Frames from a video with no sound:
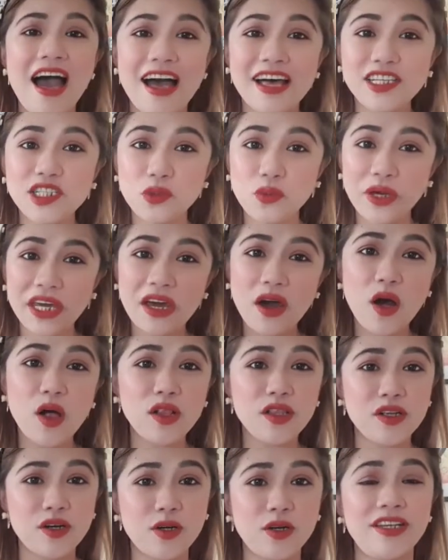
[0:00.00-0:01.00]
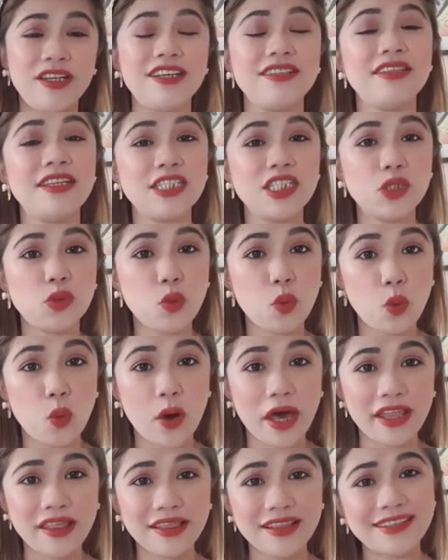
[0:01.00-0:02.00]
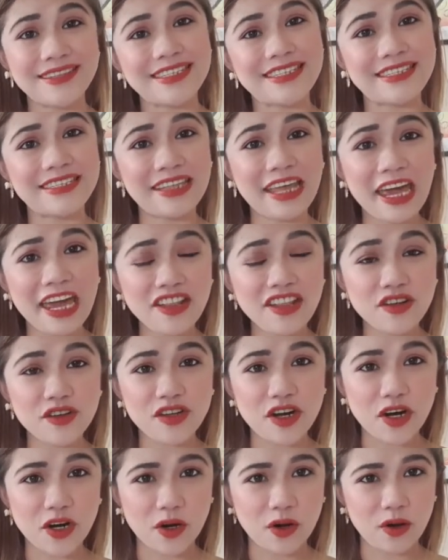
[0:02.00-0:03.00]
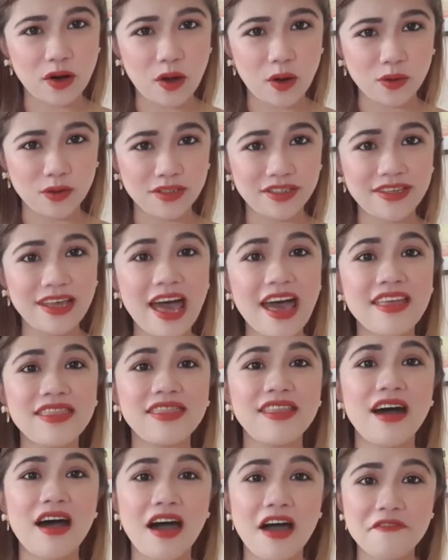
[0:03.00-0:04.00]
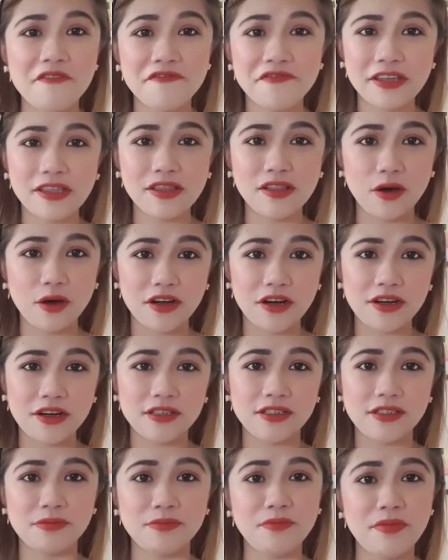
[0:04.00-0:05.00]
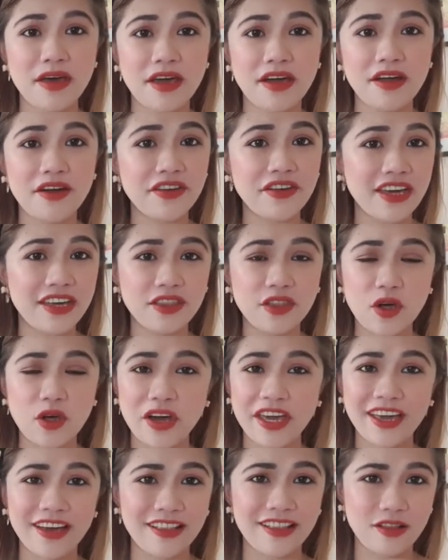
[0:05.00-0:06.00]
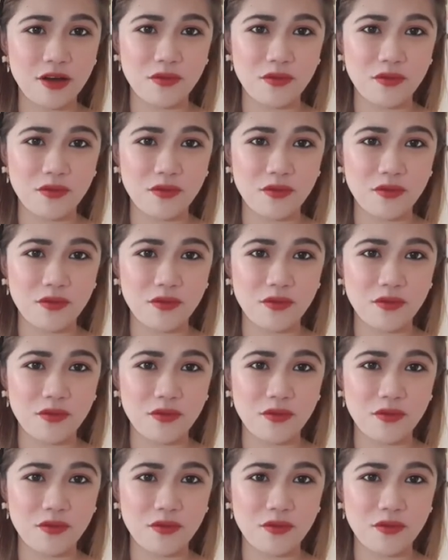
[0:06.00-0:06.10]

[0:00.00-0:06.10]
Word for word: as we all know that the sweat stain on our clothes and the armpit odor is very annoying at